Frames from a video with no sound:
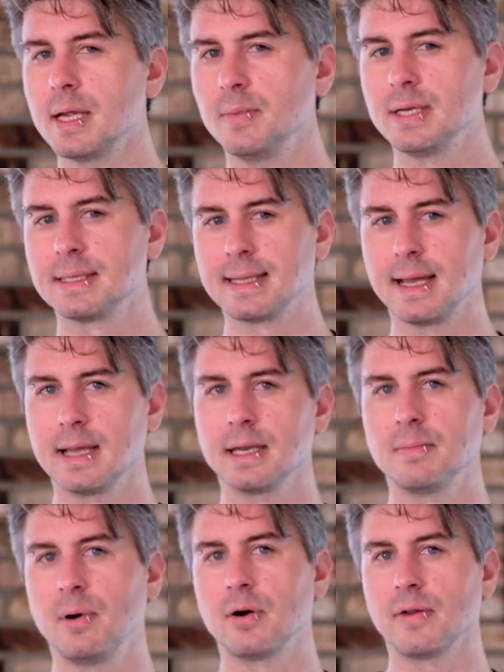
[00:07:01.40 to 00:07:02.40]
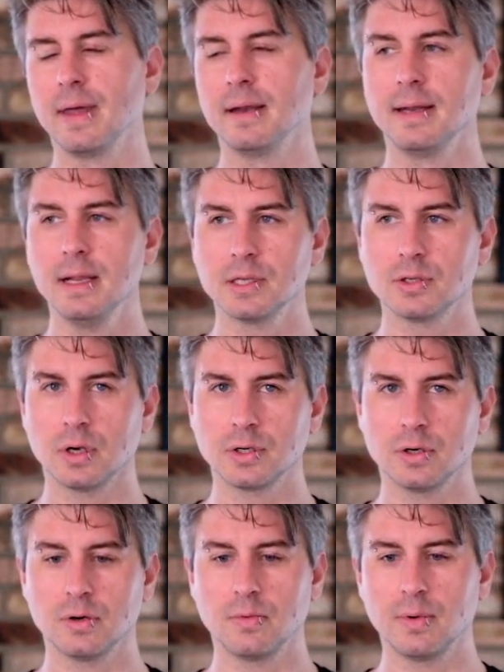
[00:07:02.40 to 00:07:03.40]
time we designed part of that data
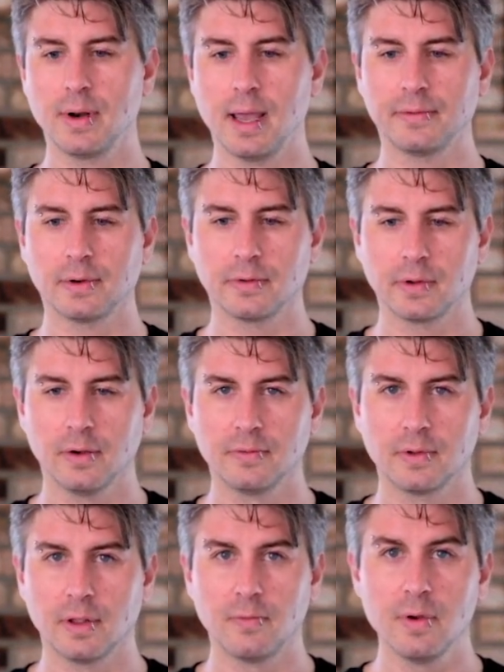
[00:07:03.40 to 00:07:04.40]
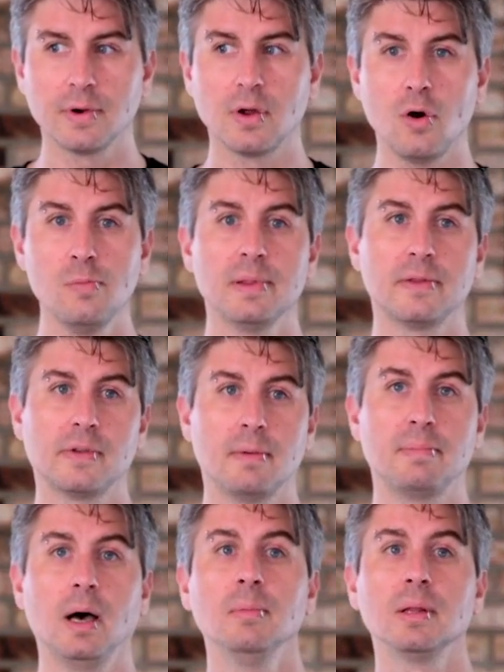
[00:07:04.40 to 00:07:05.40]
structure, we would ask ourselves if we were to open this
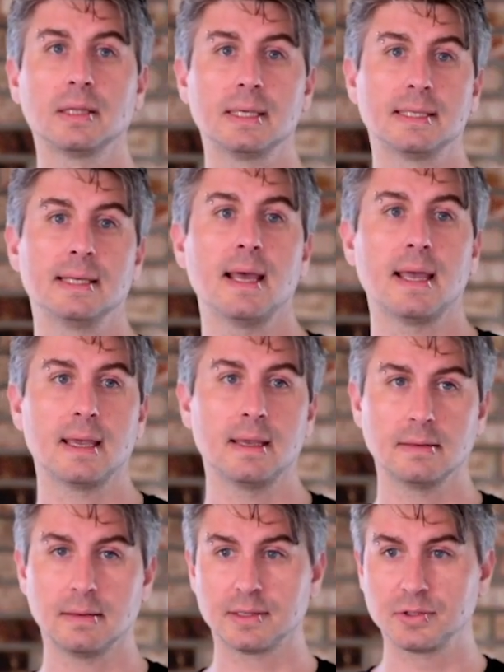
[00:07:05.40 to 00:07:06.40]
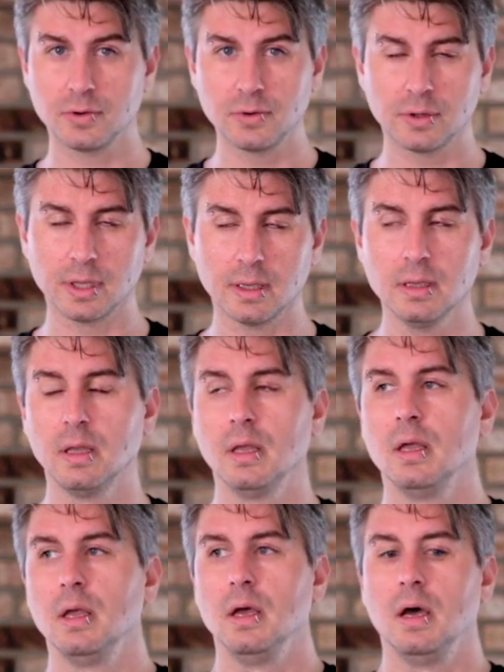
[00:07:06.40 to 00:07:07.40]
up publicly today, externally,
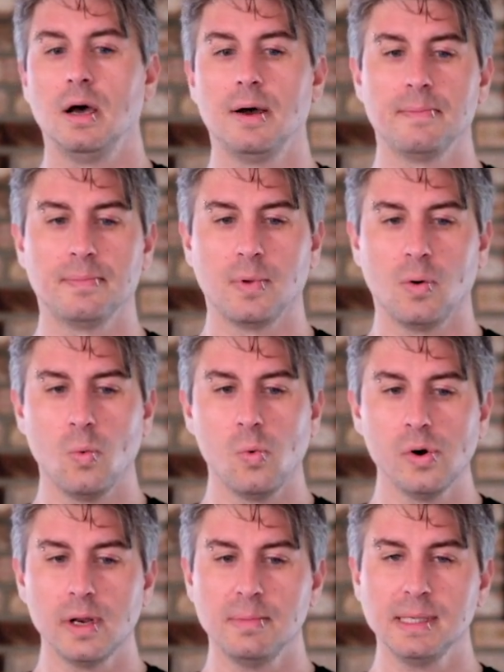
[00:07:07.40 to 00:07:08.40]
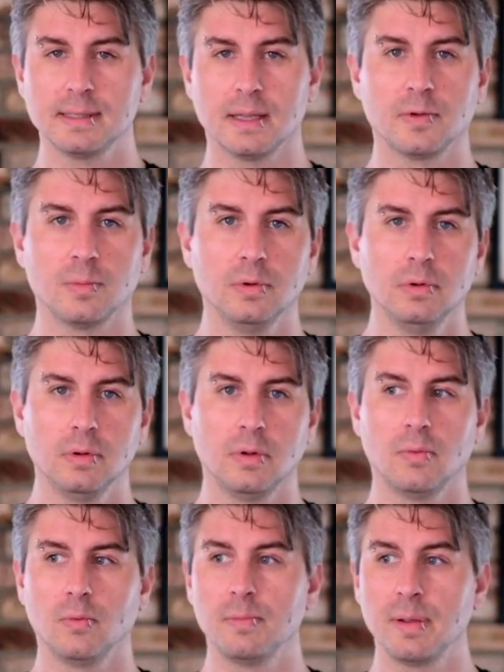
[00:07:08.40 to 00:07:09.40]
um, would it be sensible?
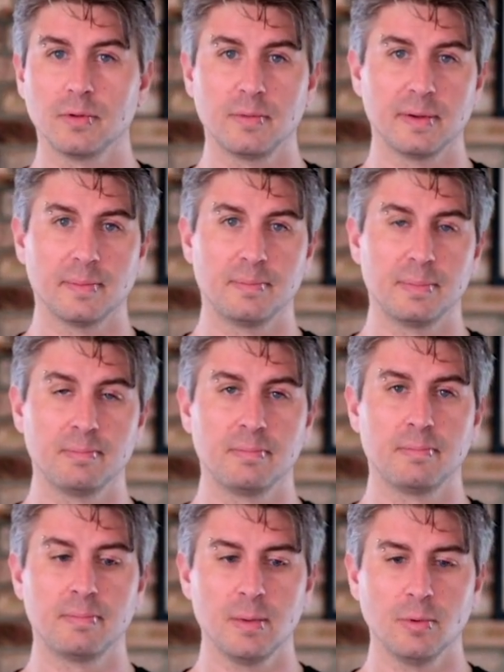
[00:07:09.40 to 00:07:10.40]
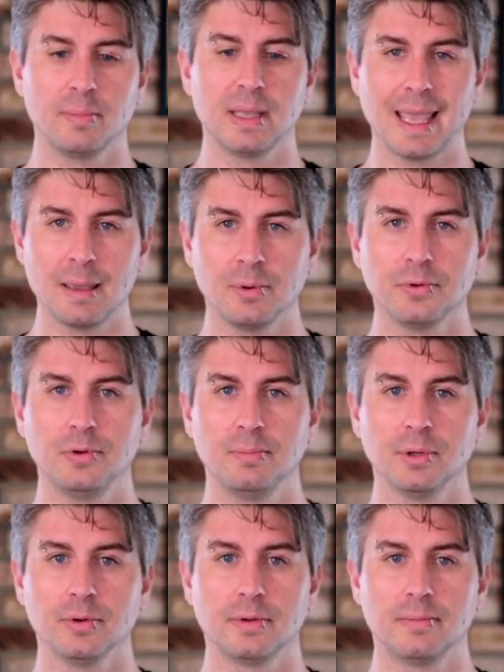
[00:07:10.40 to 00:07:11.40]
Would people be people be able to
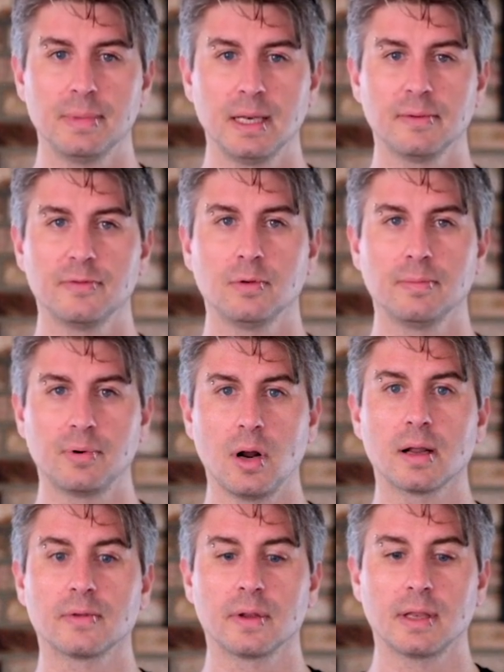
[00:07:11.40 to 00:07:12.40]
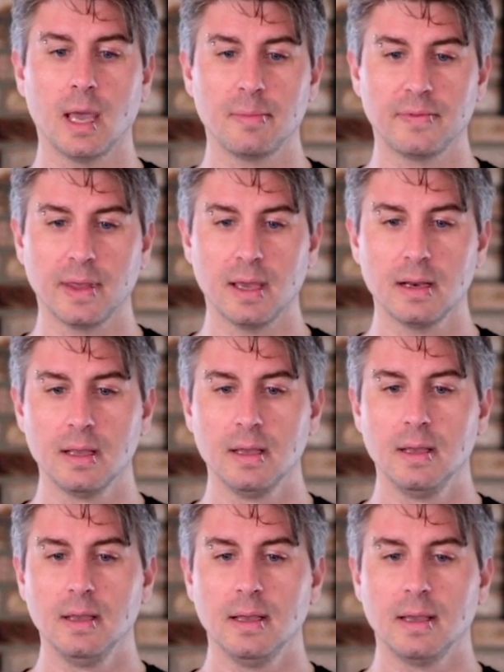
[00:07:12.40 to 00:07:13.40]
build meaningful products on top of that?
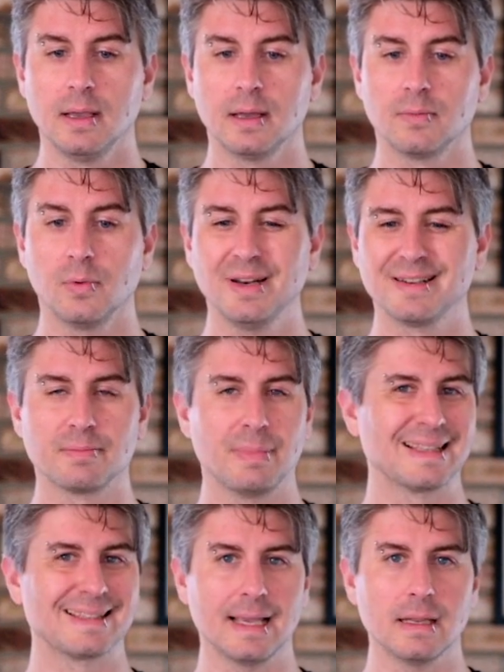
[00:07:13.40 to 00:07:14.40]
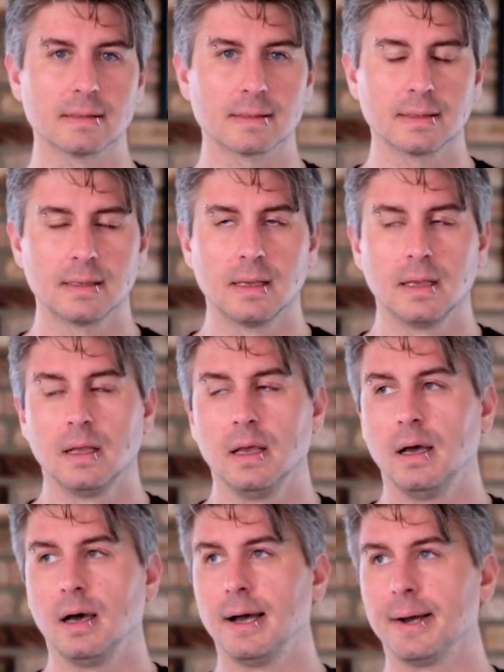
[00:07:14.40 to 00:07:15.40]
And would it just make sense?
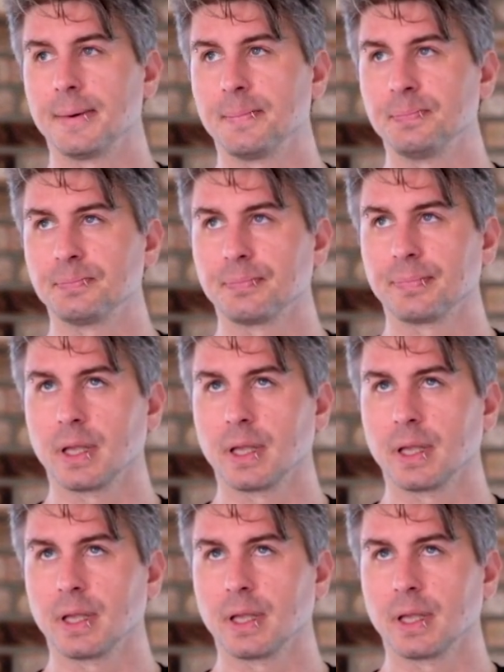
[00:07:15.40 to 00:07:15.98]
Um,